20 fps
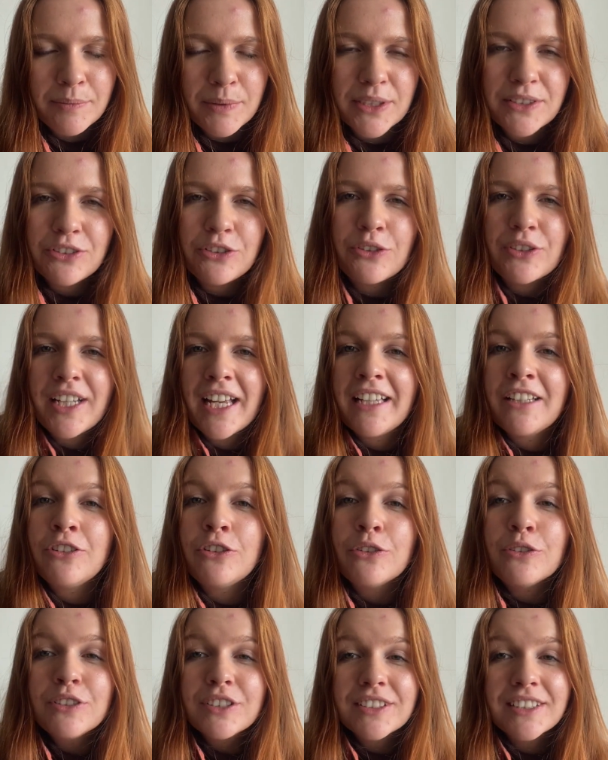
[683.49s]
but you can
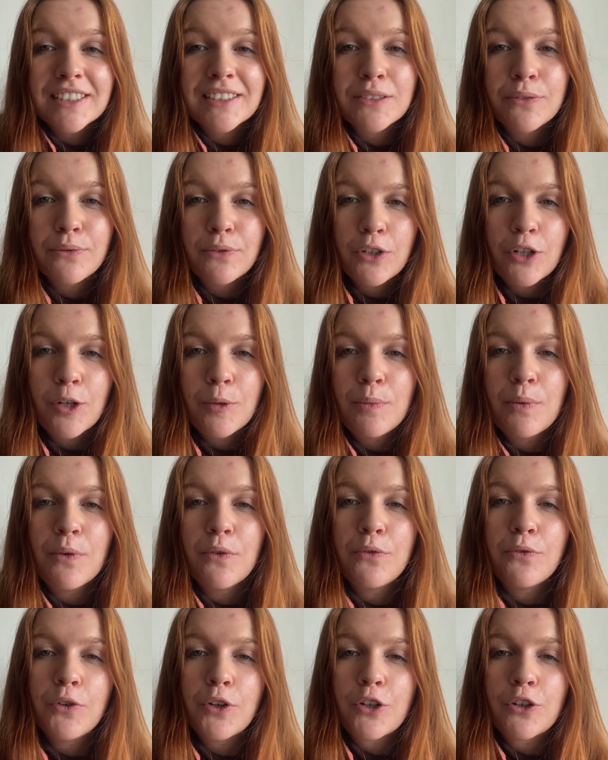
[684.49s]
use this verb
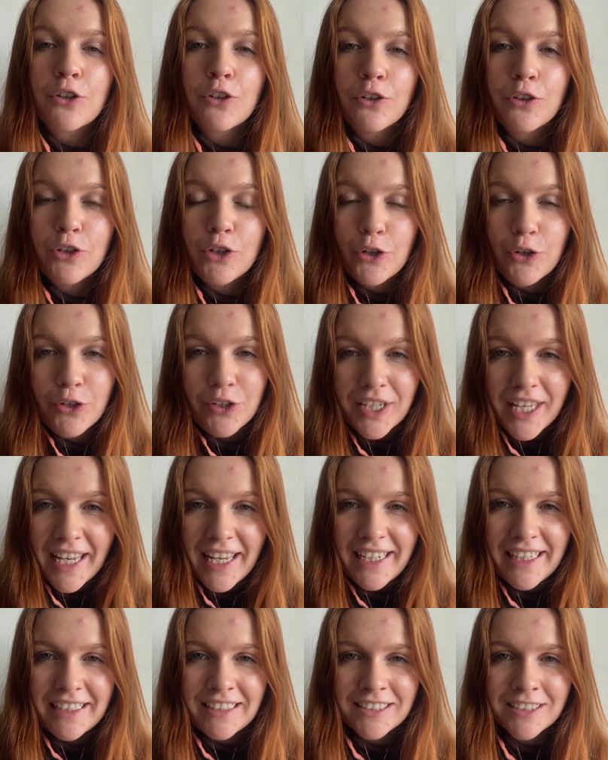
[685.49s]
for
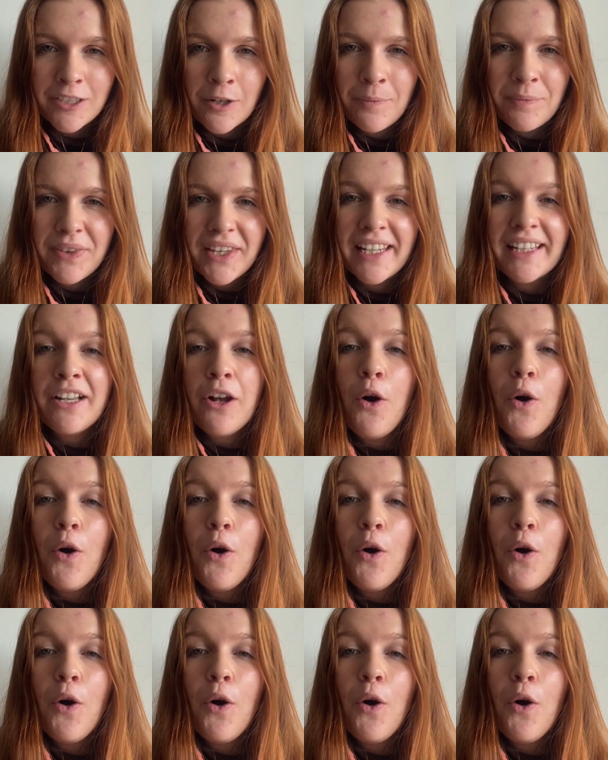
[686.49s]
locating something